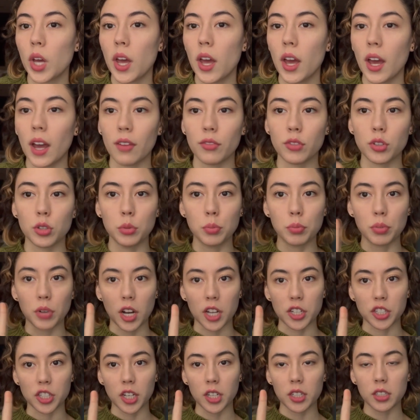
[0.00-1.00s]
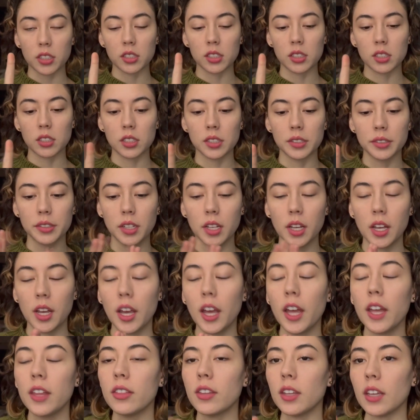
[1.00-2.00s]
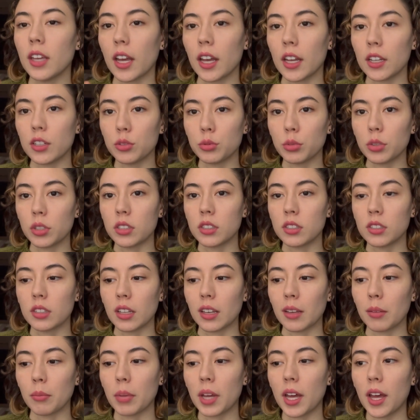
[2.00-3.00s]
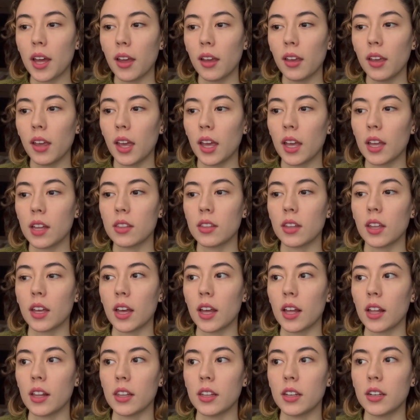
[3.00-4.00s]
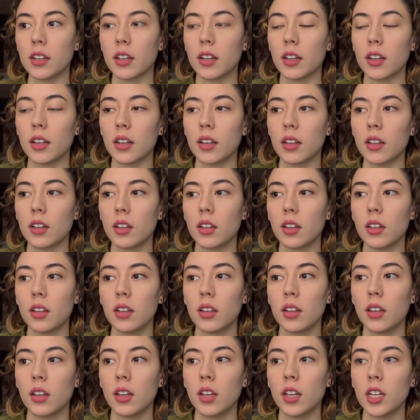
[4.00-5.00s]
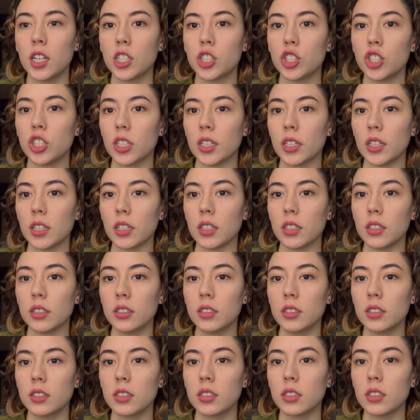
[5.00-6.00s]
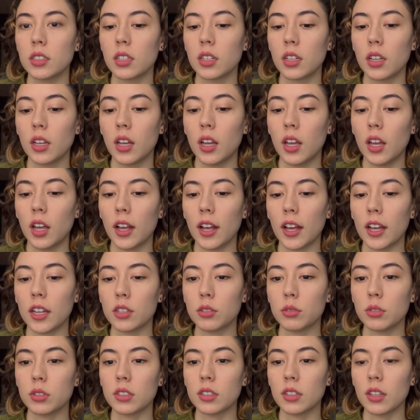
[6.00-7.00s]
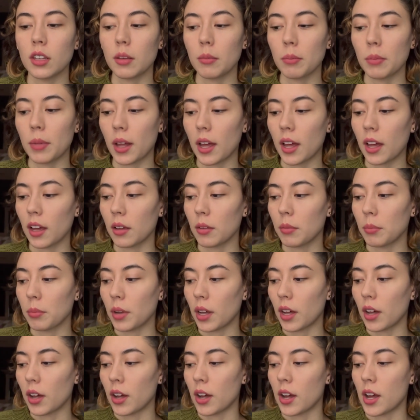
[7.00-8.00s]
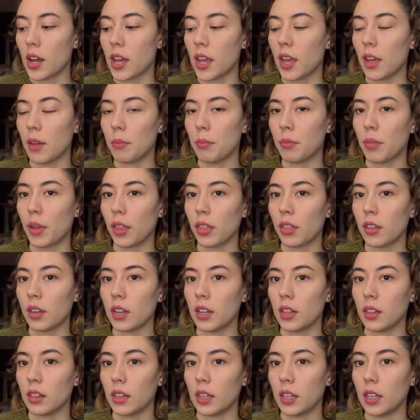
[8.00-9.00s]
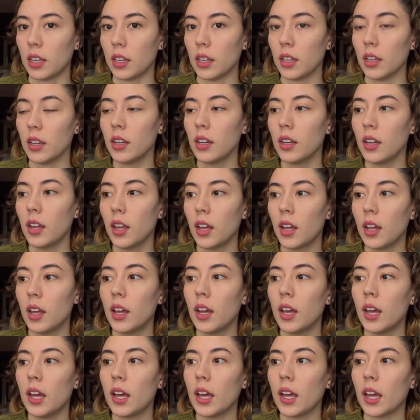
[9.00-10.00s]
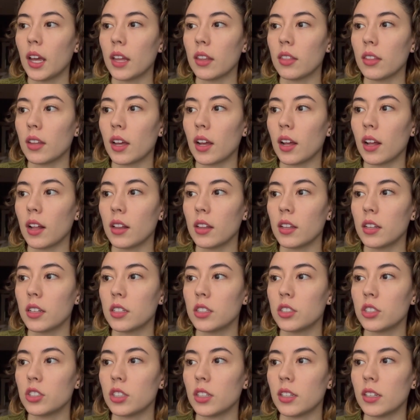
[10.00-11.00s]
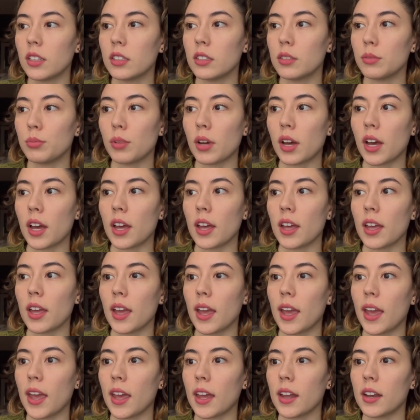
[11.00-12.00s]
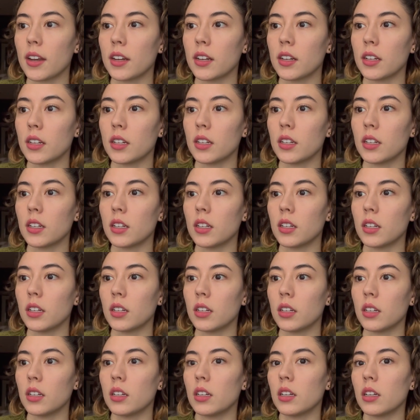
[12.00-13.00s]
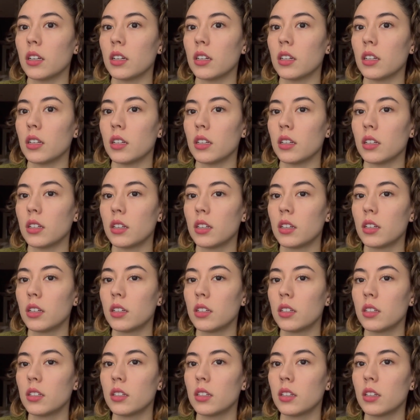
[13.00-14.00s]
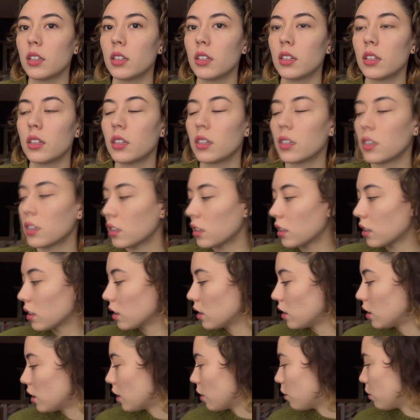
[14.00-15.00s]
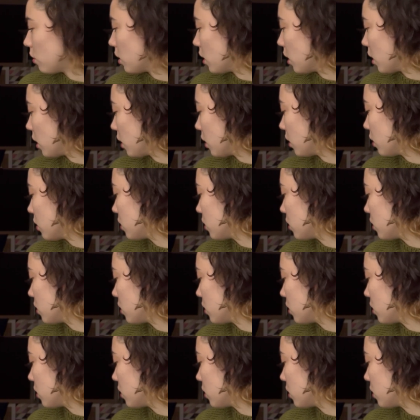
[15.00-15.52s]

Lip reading: I have two projects, the Edgewood sling bag and the Helena jeans. Edgewood sling bag by Bethany Lynn and the Helena jeans by Anna clothing